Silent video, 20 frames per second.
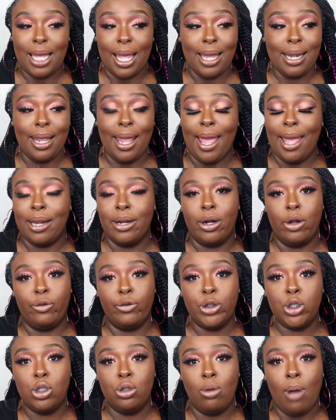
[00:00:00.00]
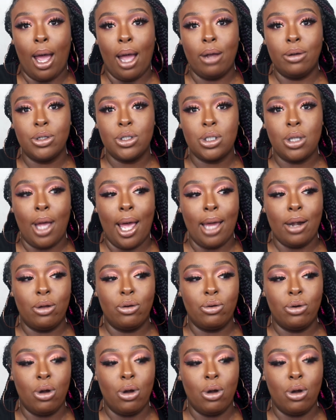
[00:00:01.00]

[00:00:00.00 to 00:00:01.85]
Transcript: I had it on for 2 hours, so I don't